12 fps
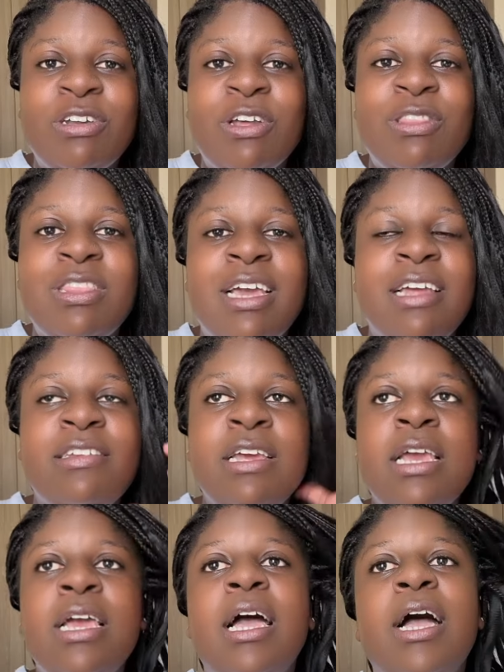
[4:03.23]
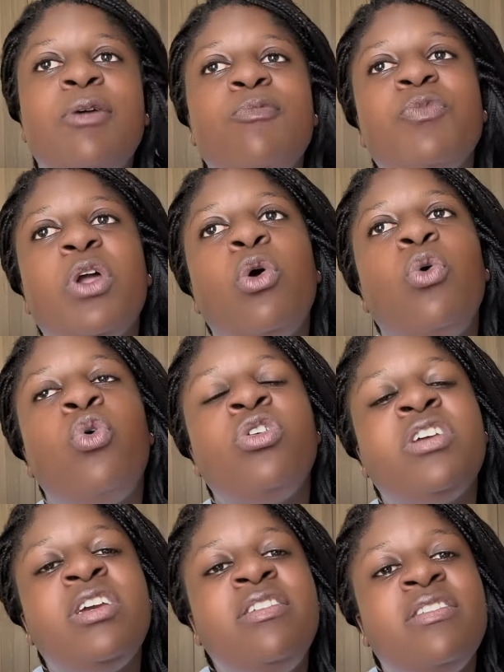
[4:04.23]
out that our
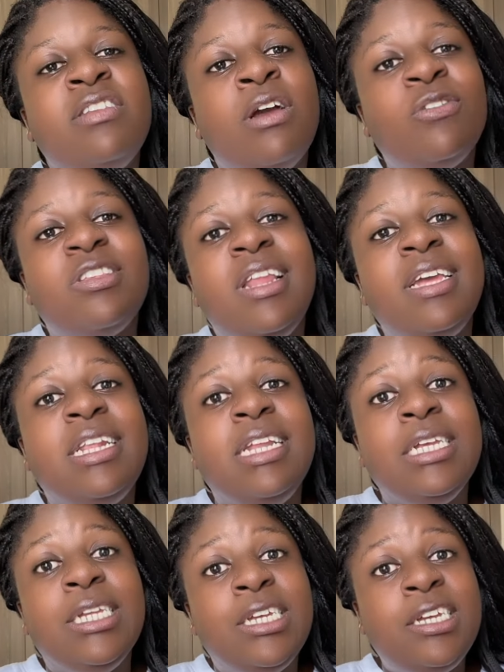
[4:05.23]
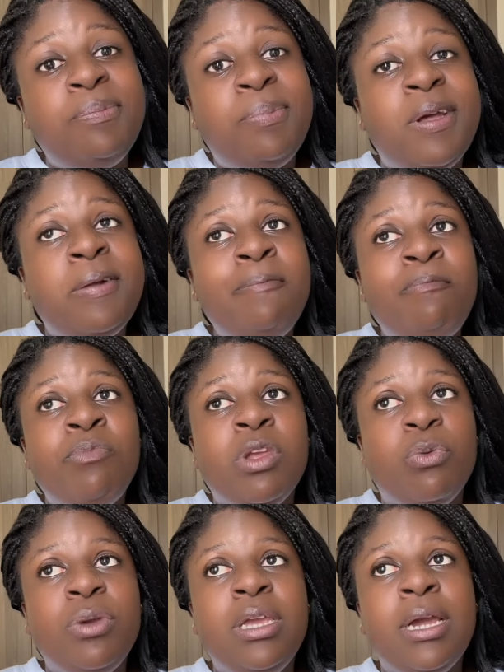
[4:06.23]
water is now slightly cheaper.
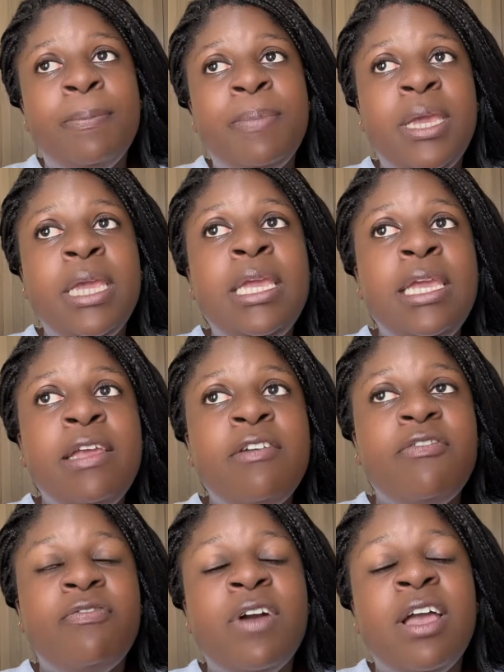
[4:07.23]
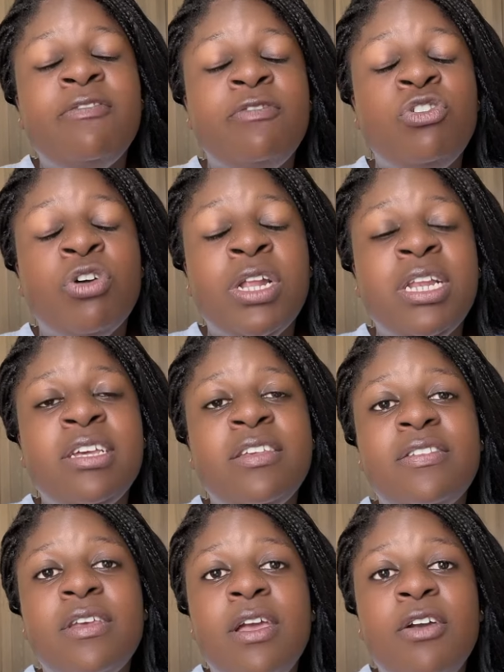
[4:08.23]
We are paying
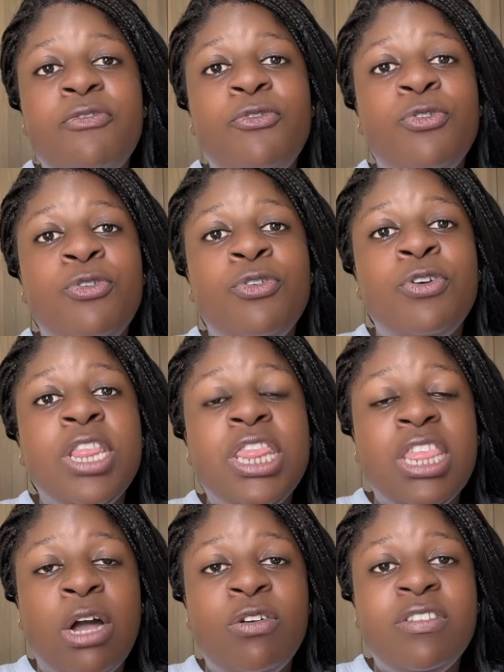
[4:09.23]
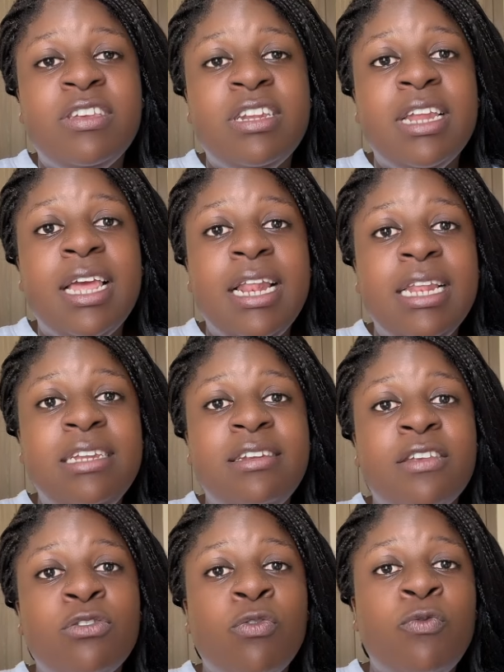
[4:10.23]
$5 for 1,000
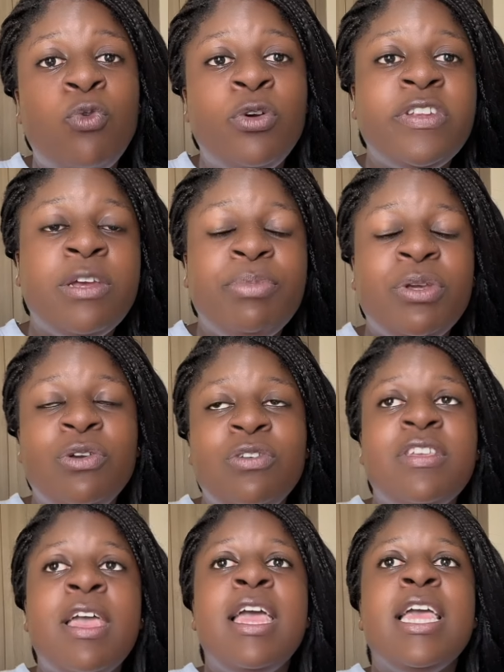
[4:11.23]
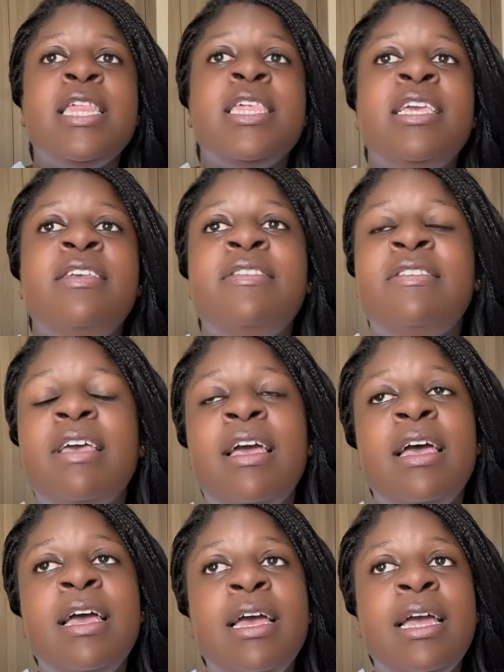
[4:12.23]
liters of water because there is
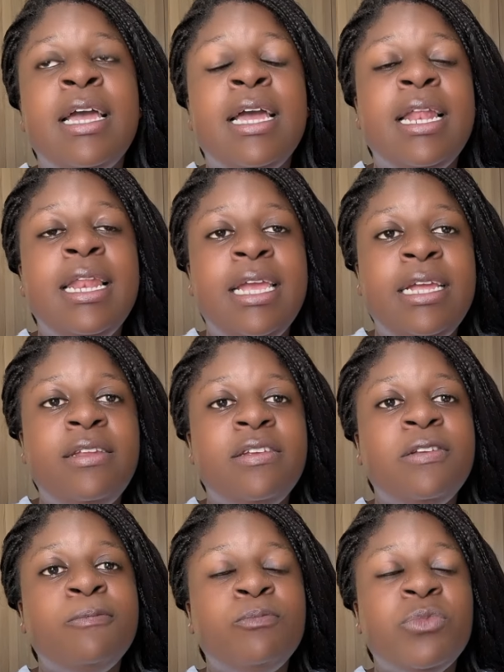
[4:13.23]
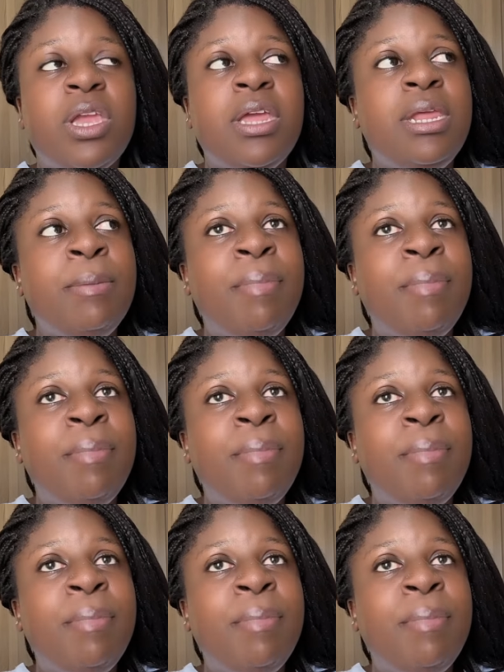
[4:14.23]
a lady, anemba